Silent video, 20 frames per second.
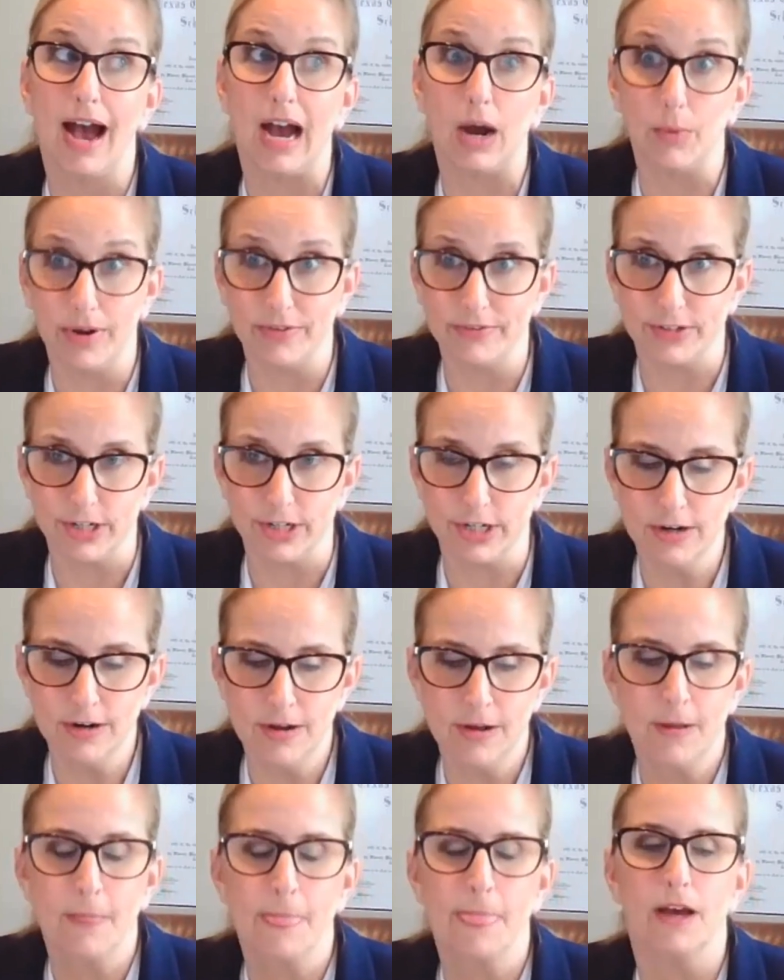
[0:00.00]

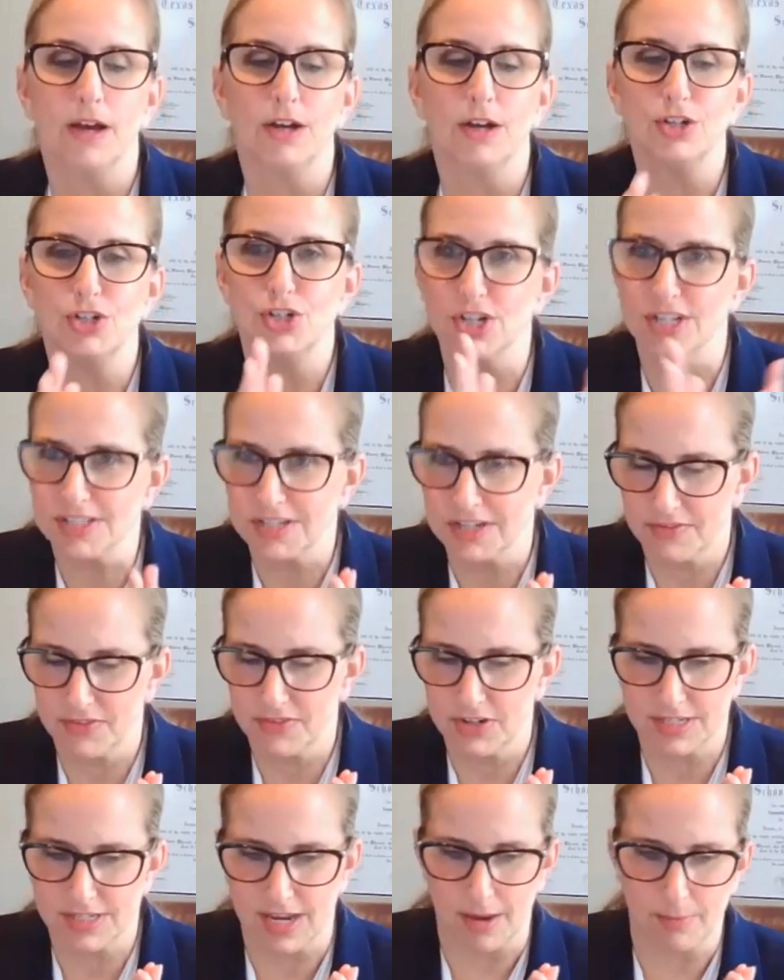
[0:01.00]
However, just to
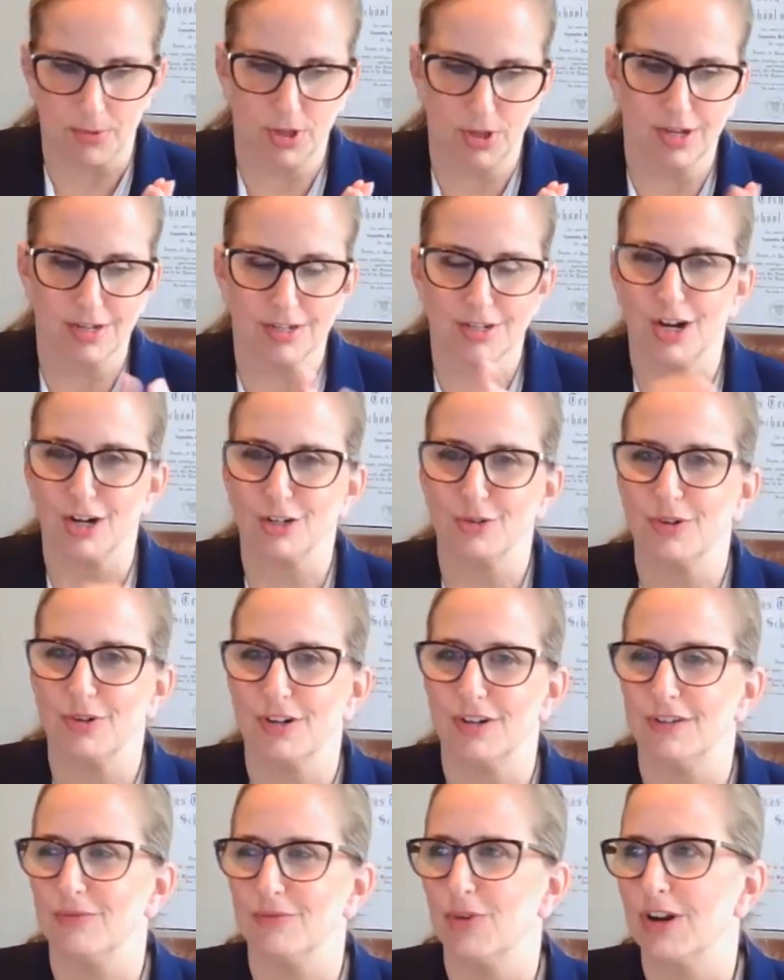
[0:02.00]
give an example, I talked
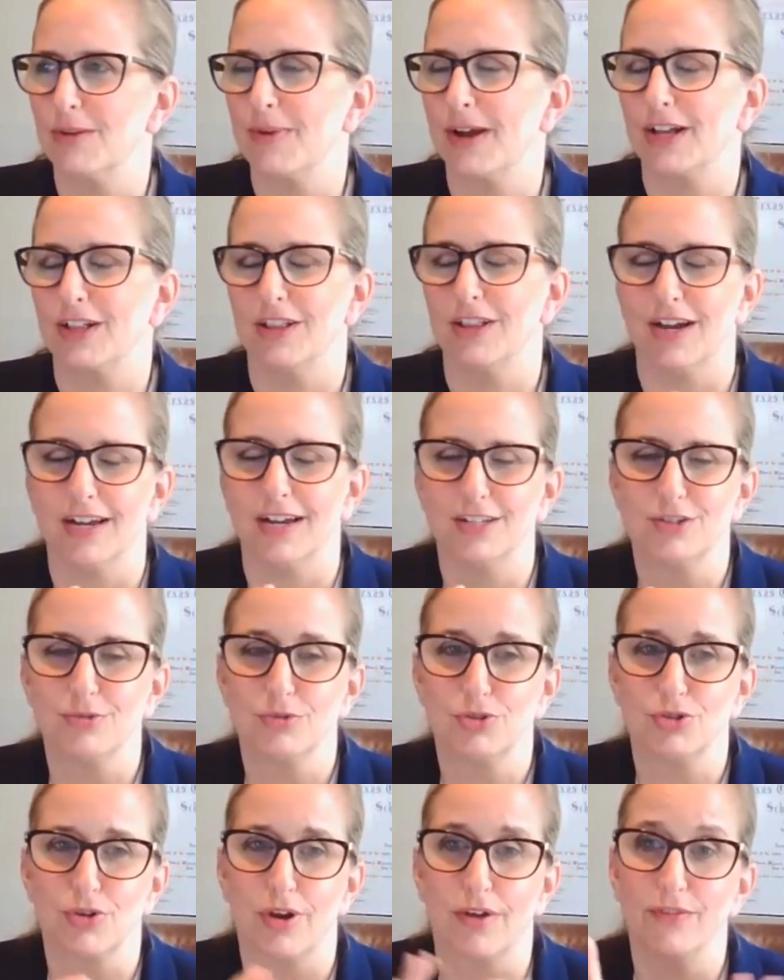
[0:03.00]
to one of my clients
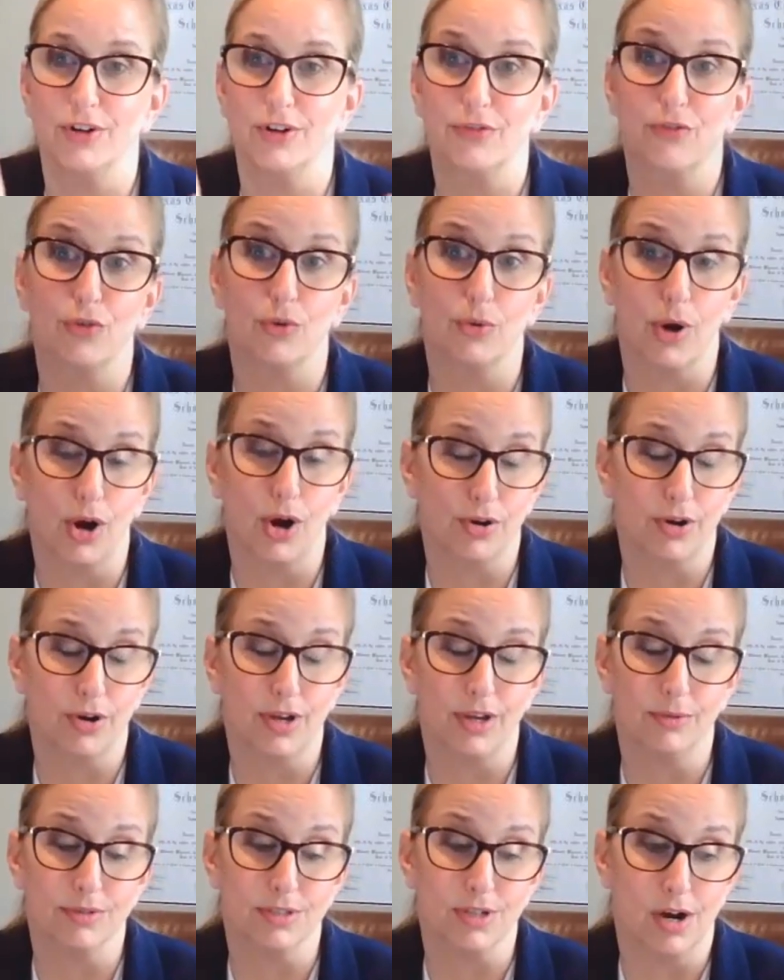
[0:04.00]
who's driving a
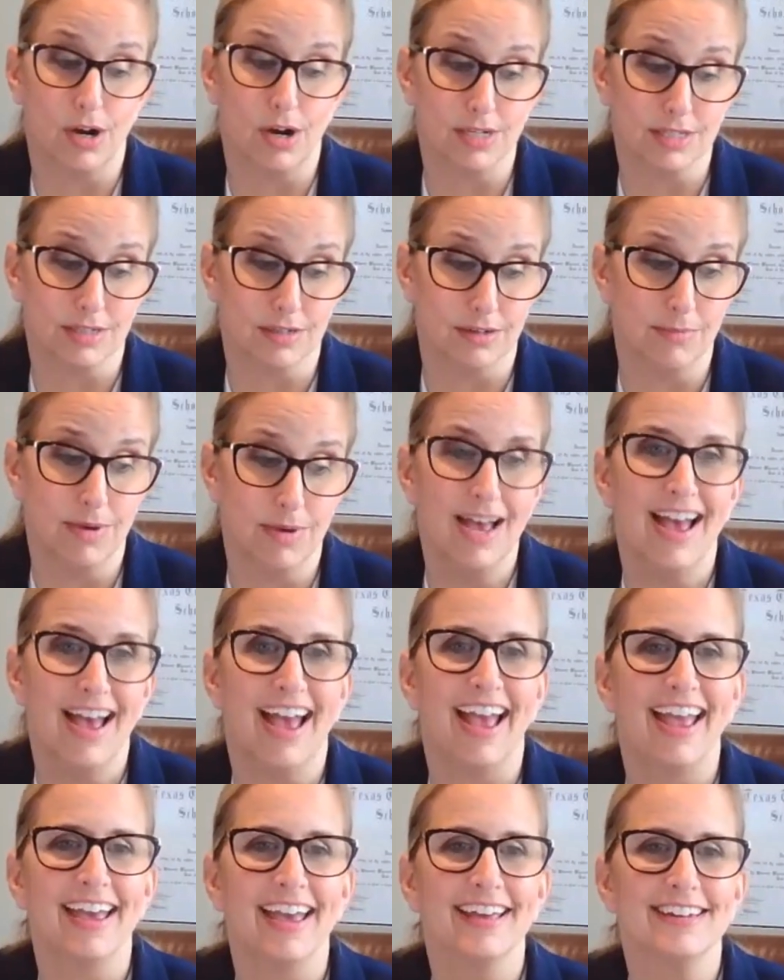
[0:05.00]
Ferrari. It was awesome.
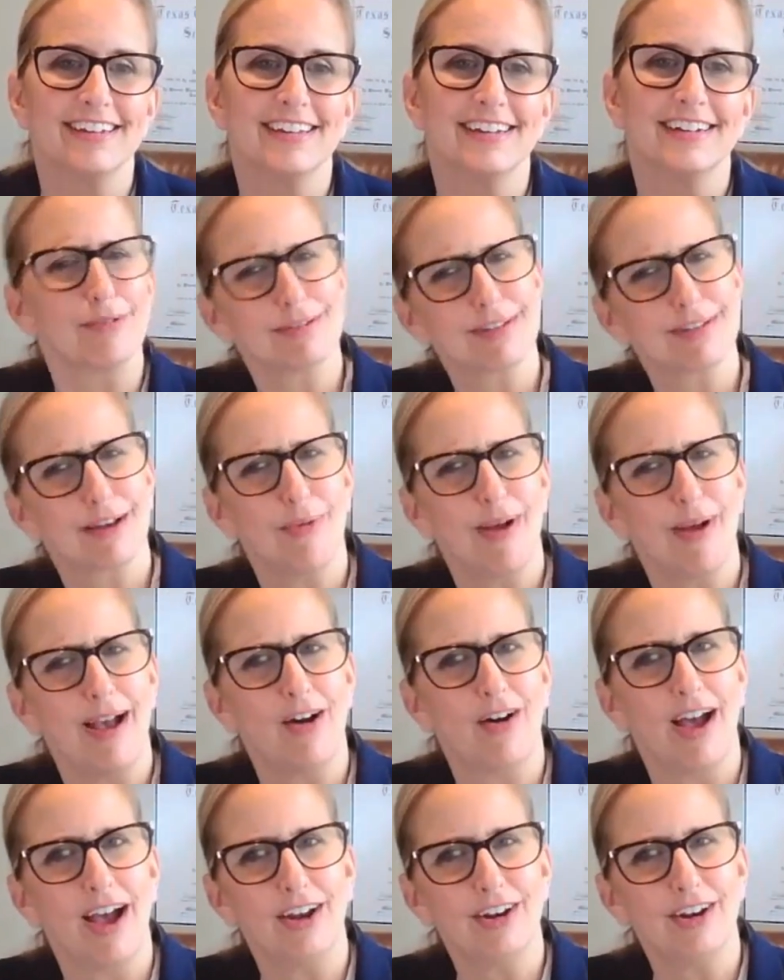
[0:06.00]
And I was like,
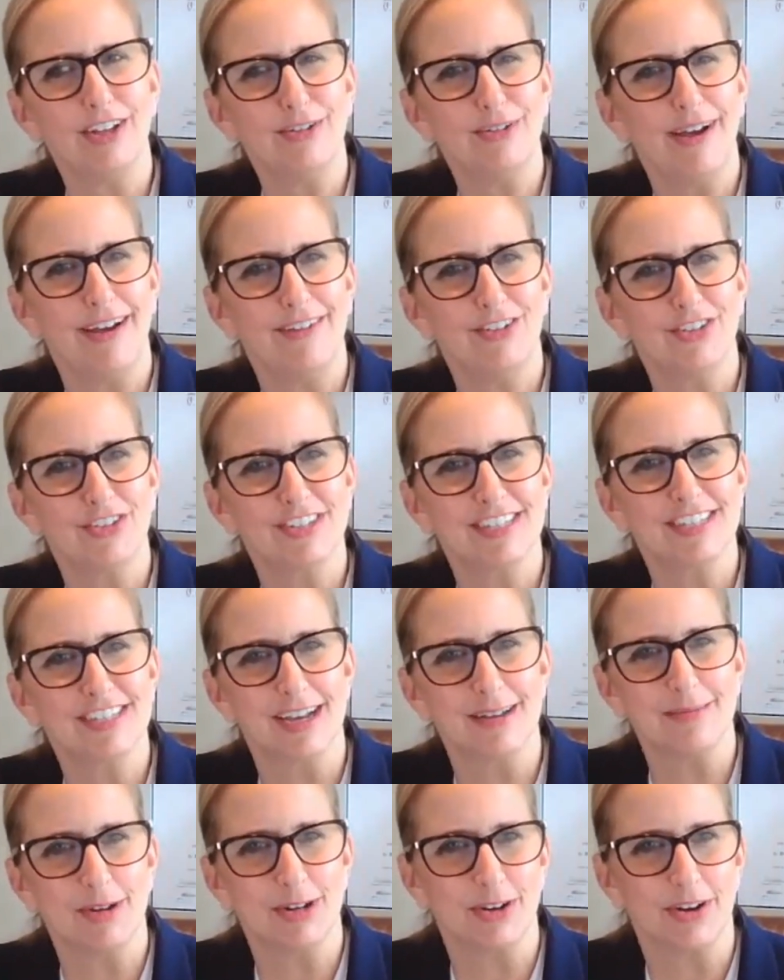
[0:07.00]
well, how did you have this
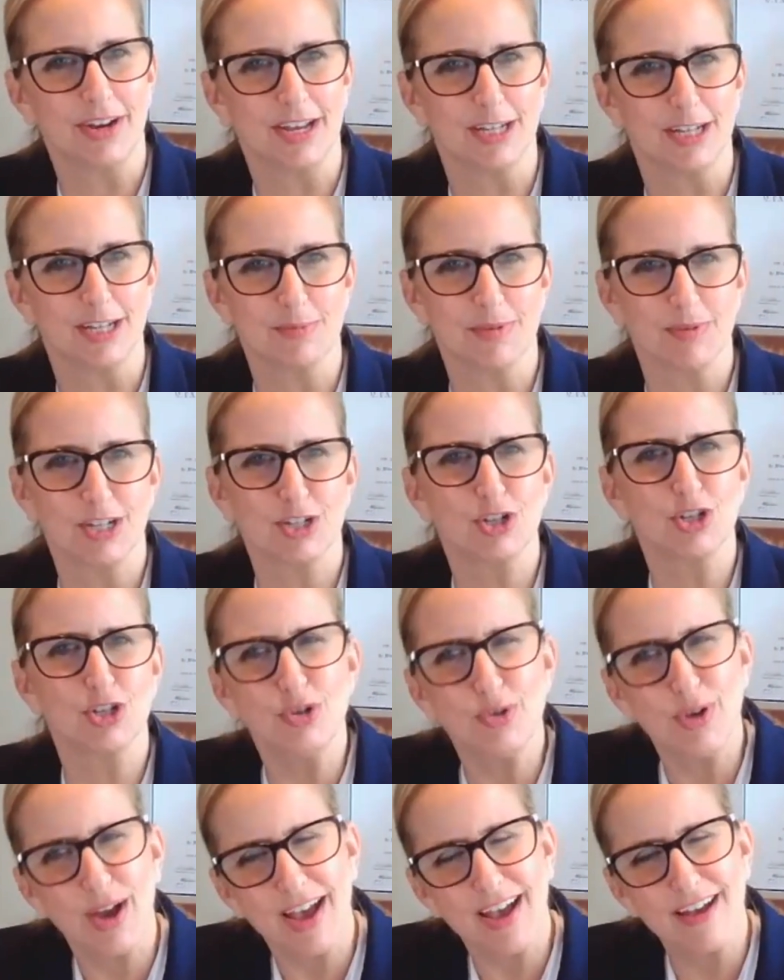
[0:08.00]
time on your hands?
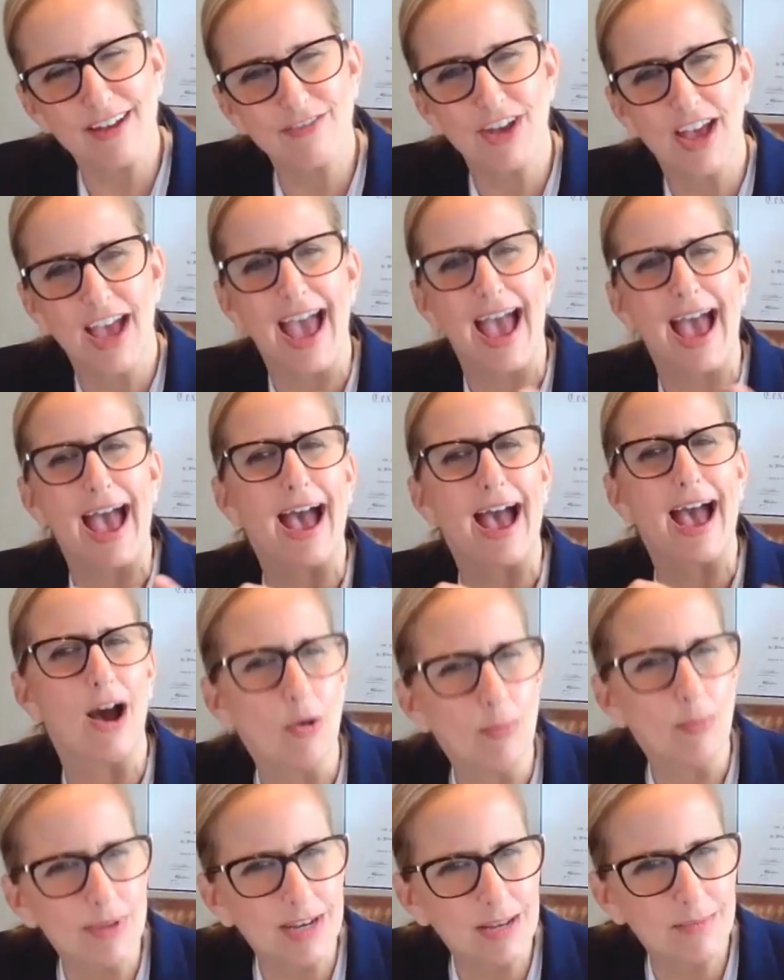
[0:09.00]
Because you have
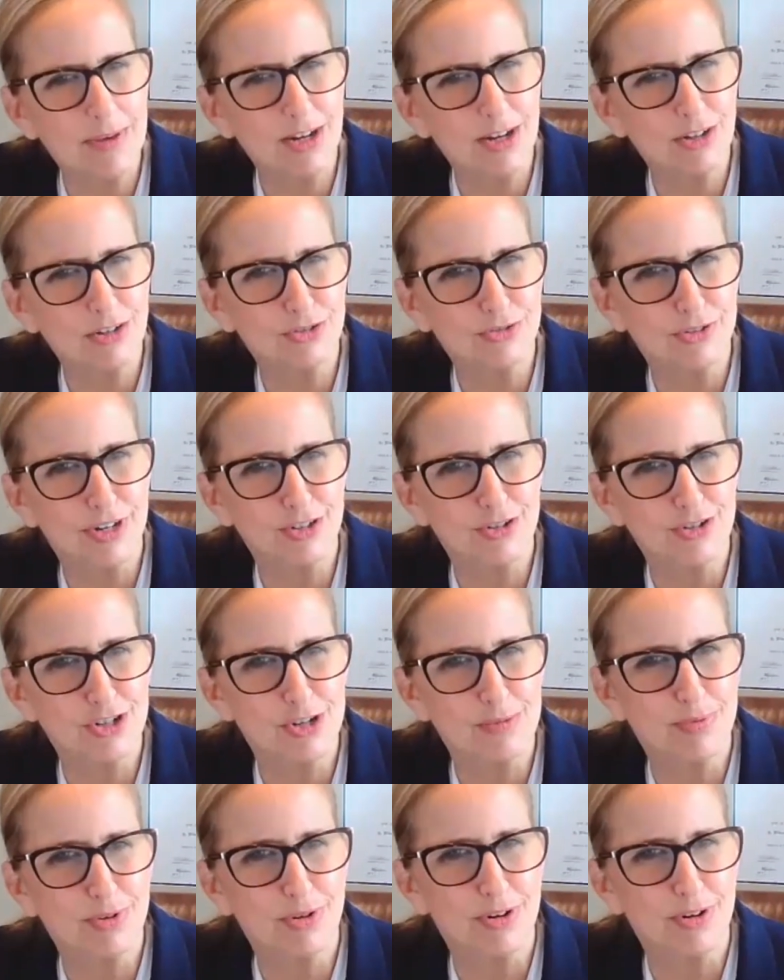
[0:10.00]
how many medical
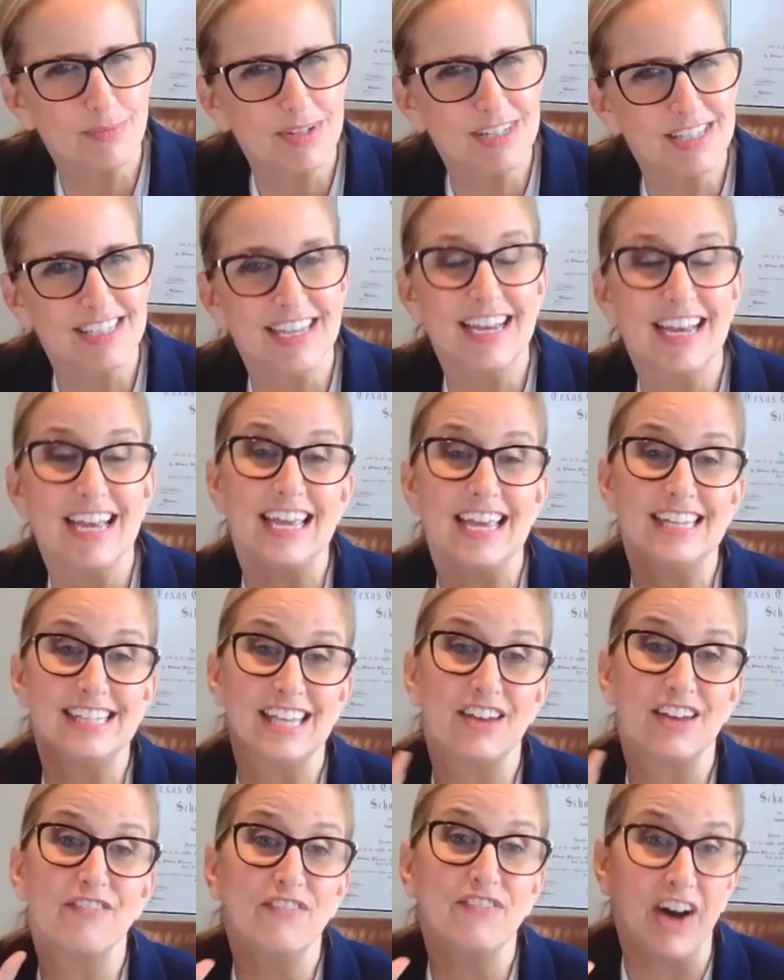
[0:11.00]
directorship agreements? He
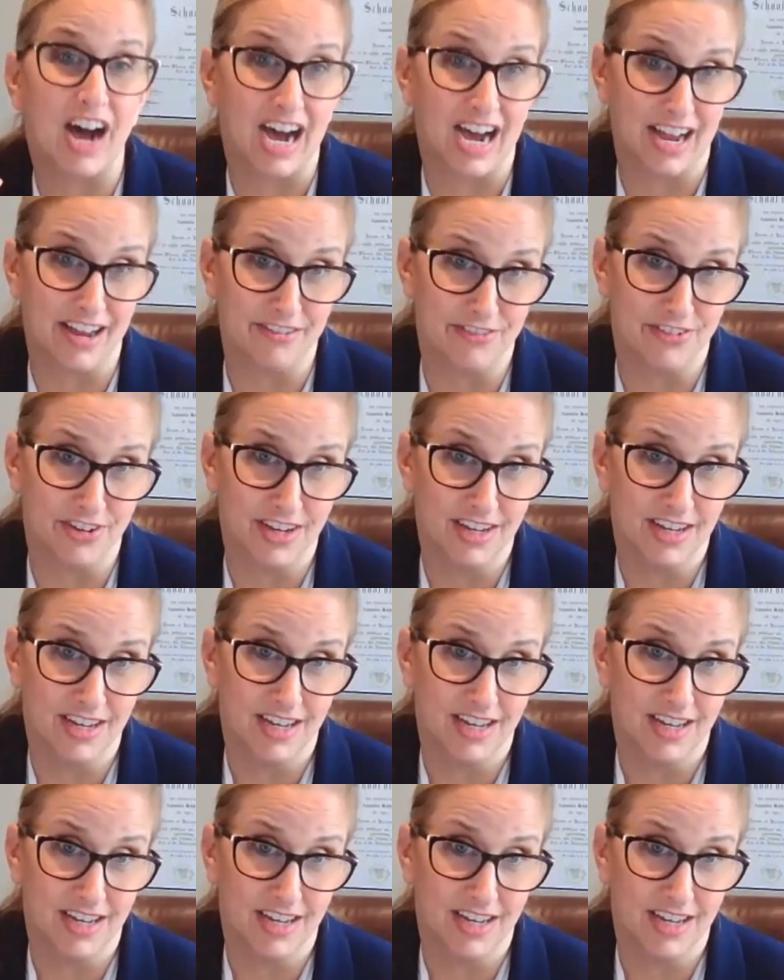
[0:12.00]
said 5.